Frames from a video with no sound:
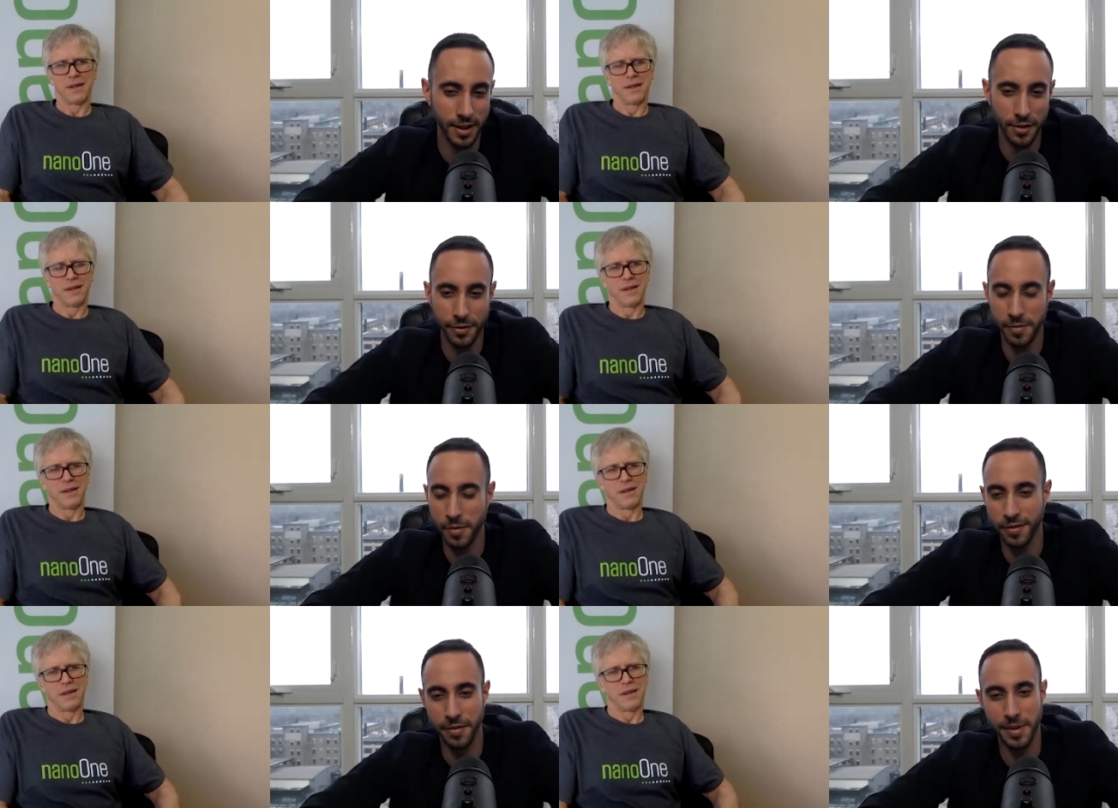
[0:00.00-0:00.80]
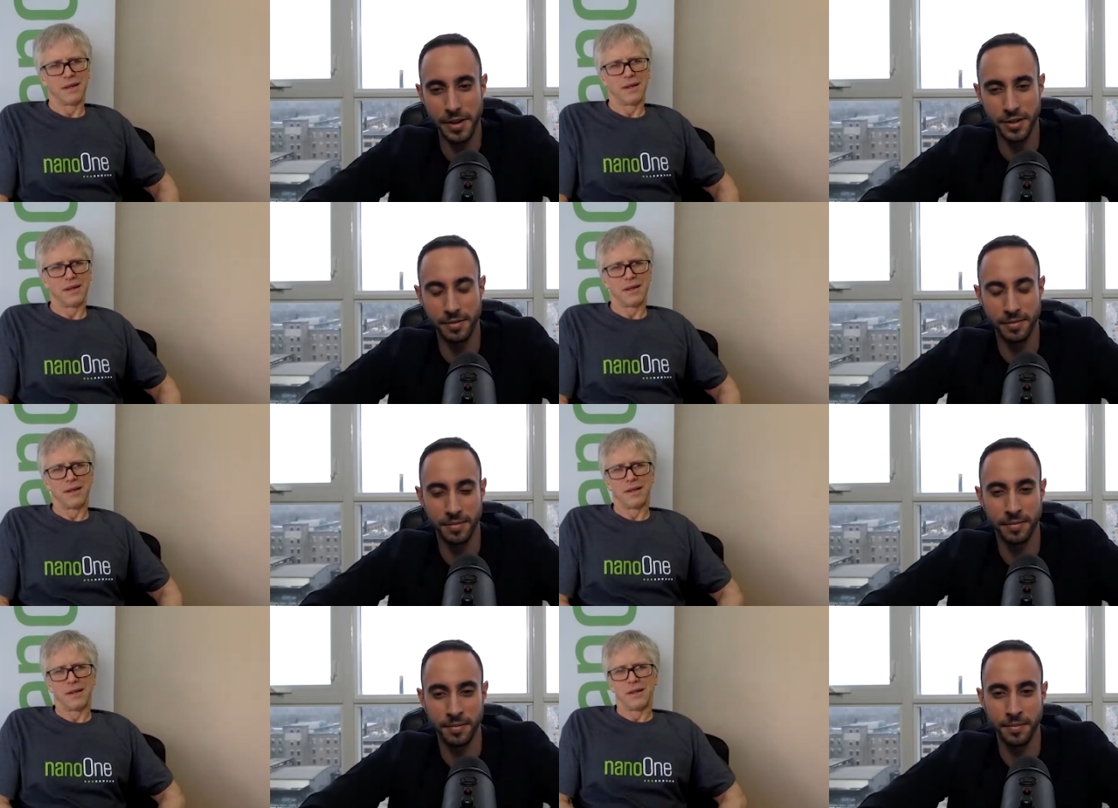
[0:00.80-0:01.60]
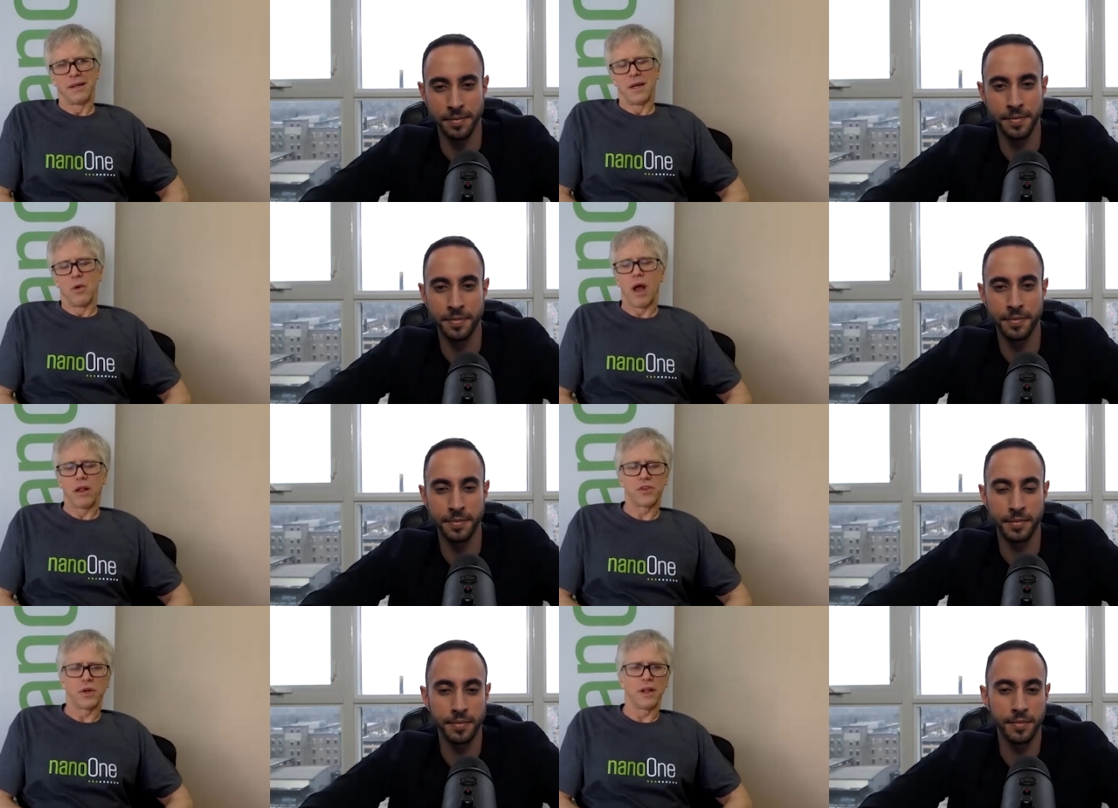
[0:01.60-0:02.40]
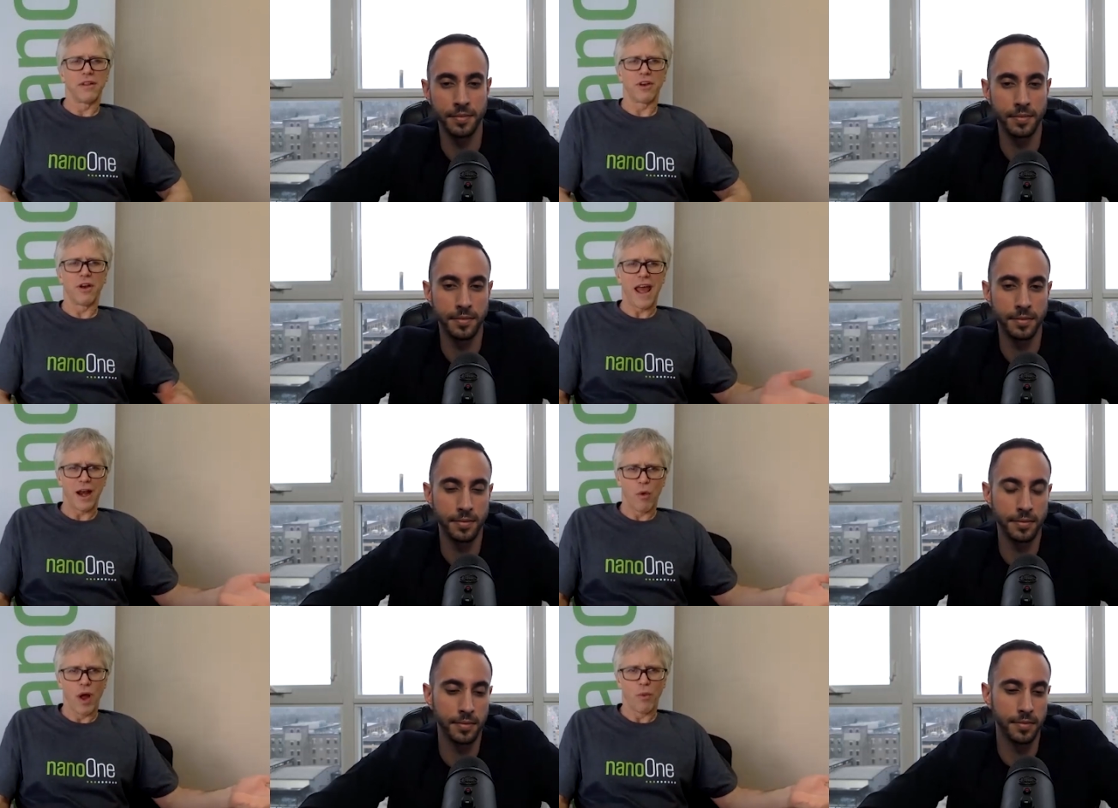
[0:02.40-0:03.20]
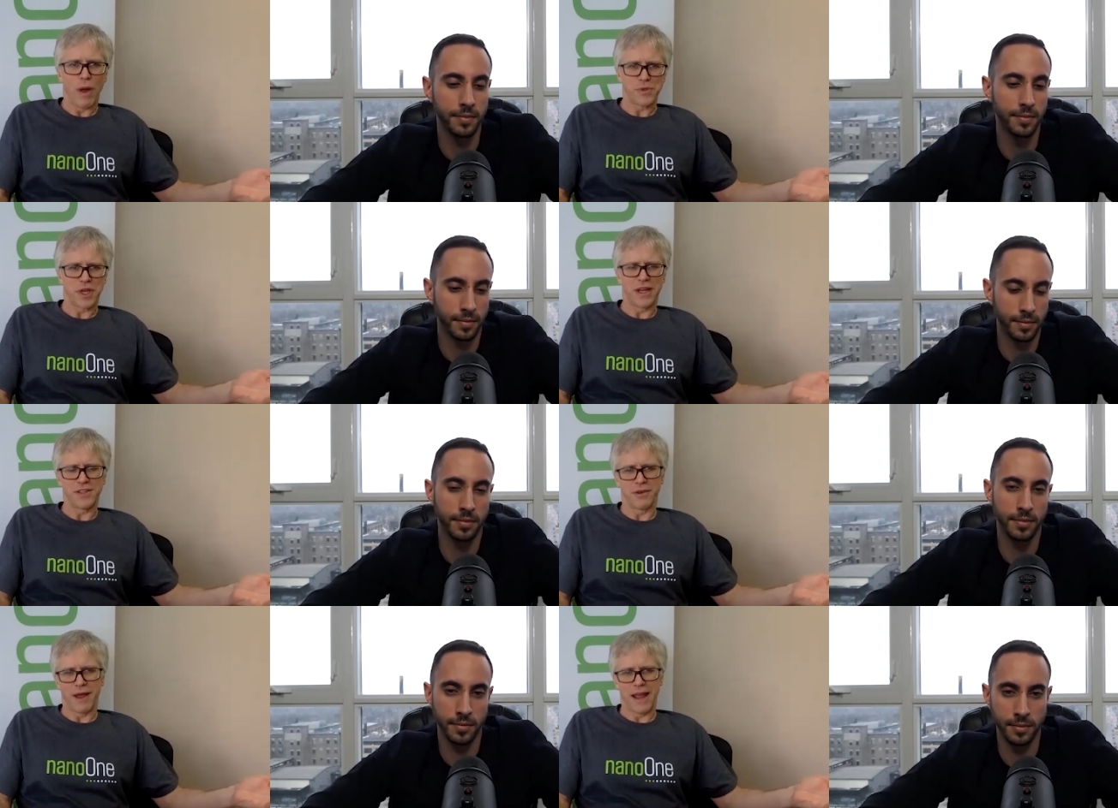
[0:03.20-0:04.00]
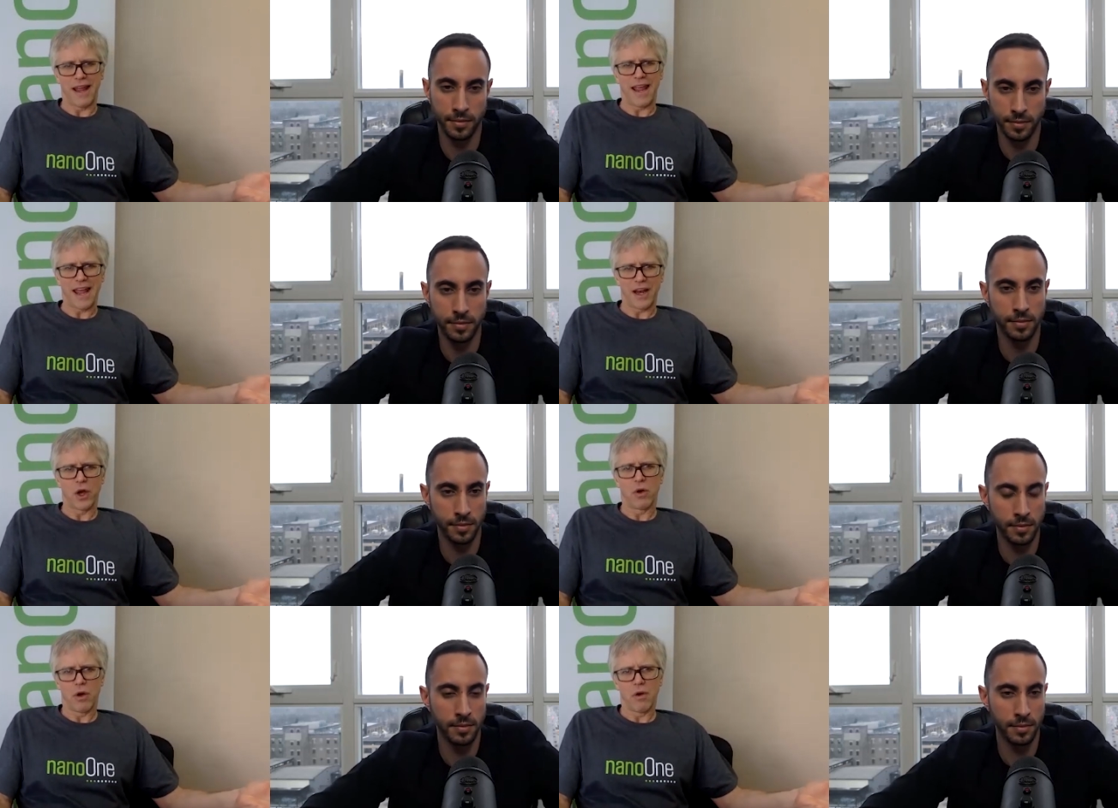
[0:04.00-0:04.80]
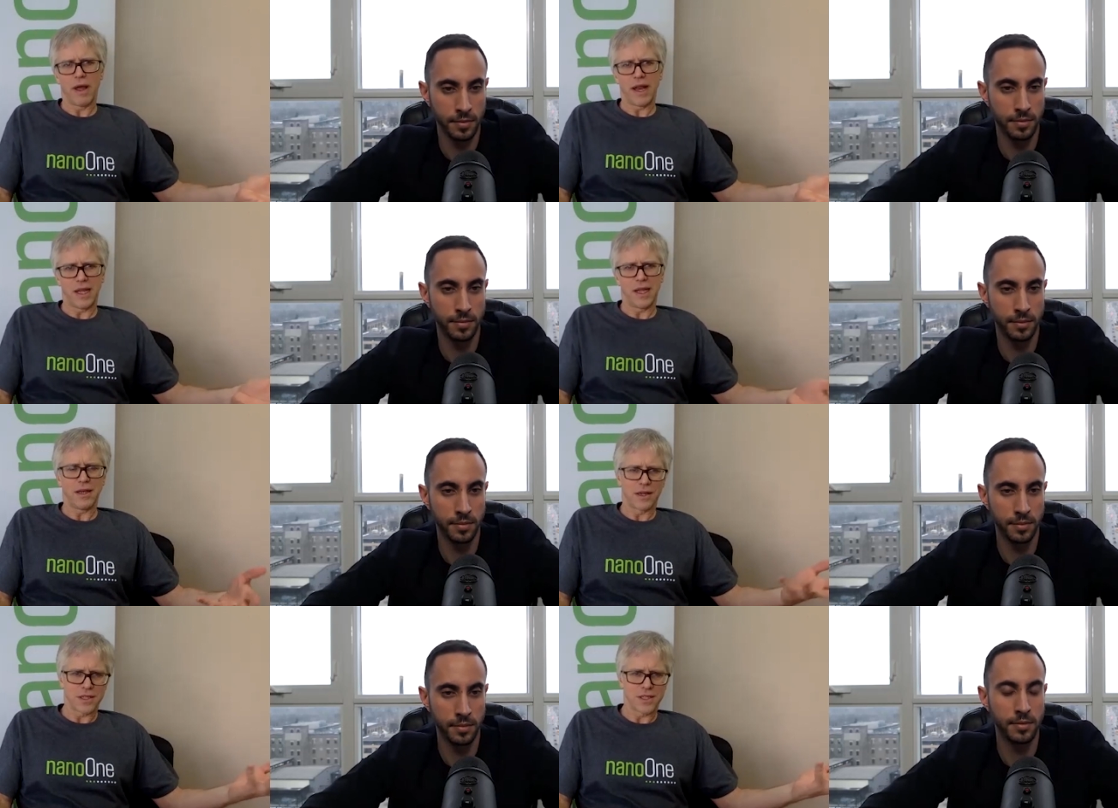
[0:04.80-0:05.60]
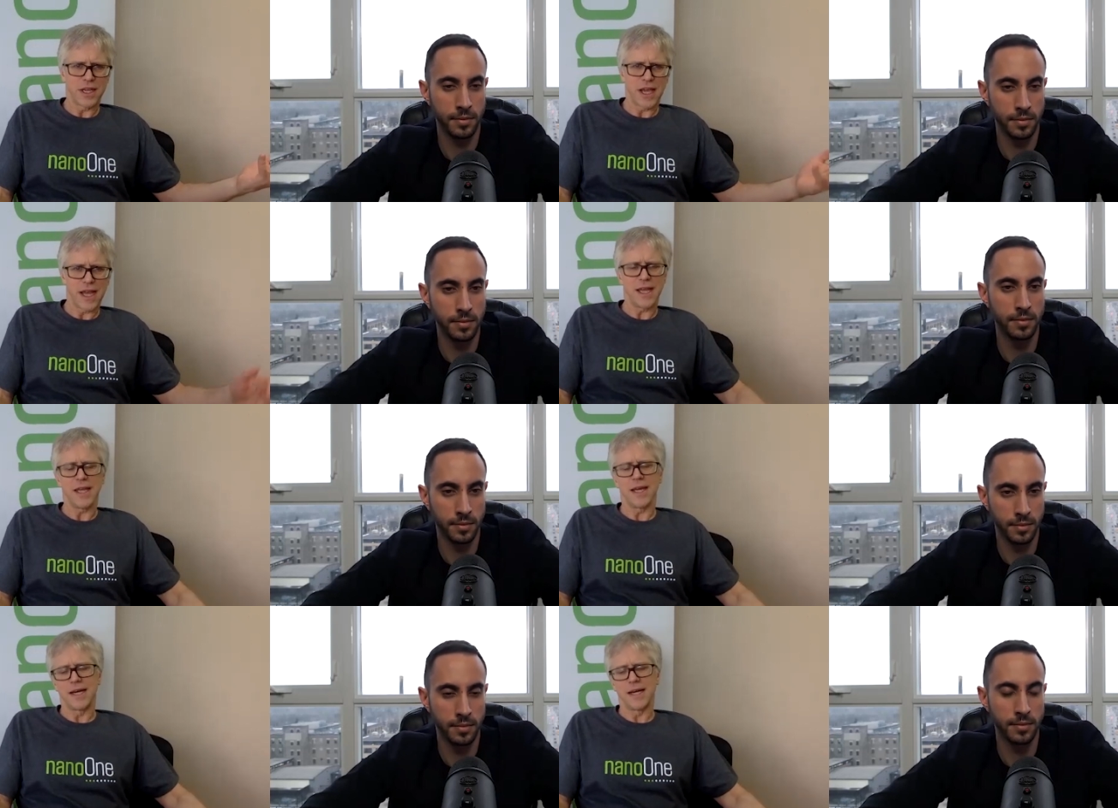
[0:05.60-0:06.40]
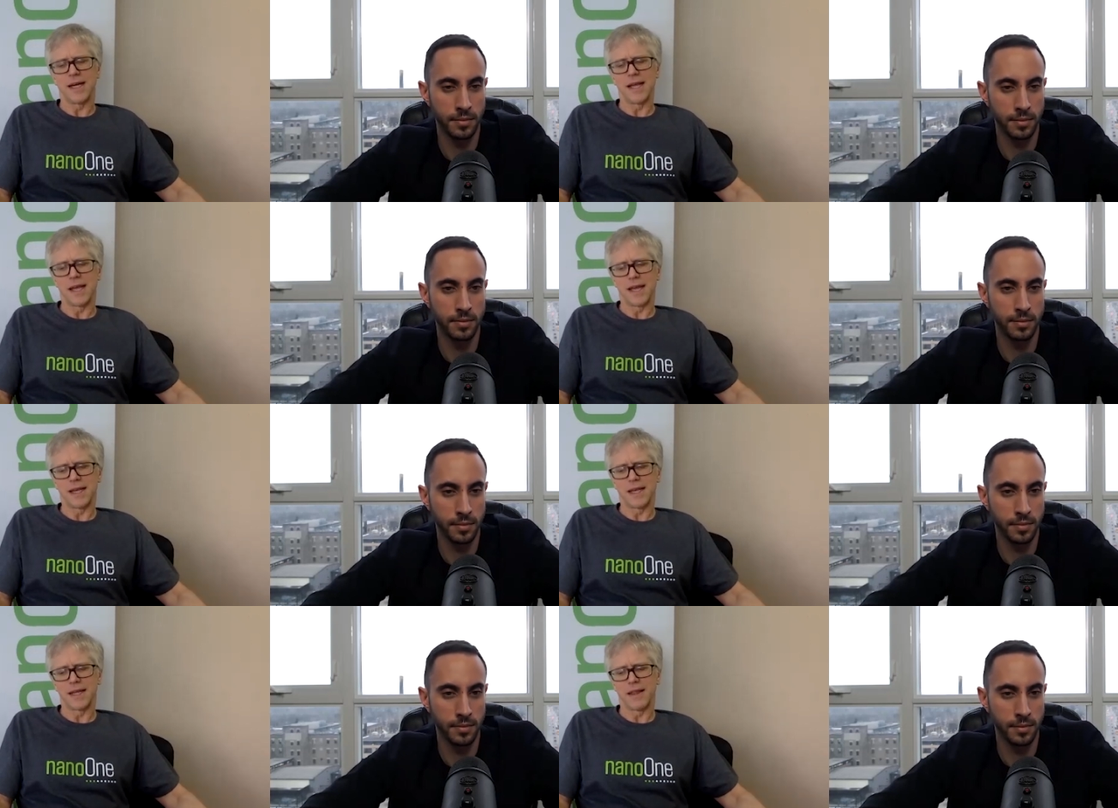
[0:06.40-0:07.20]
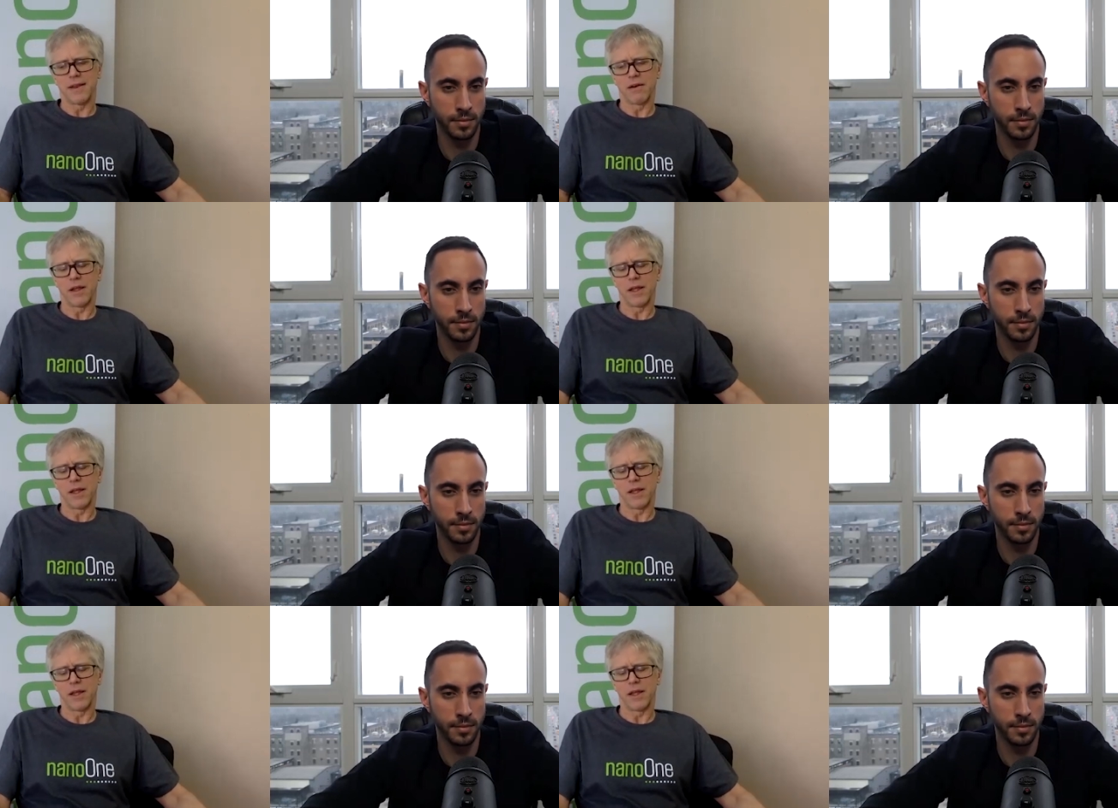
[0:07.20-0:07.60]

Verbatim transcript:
Speaker 1: they go for more information?
Speaker 2: Well, certainly there's our Nano One website, so N A N O O N E dot C A. Uh, and uh, there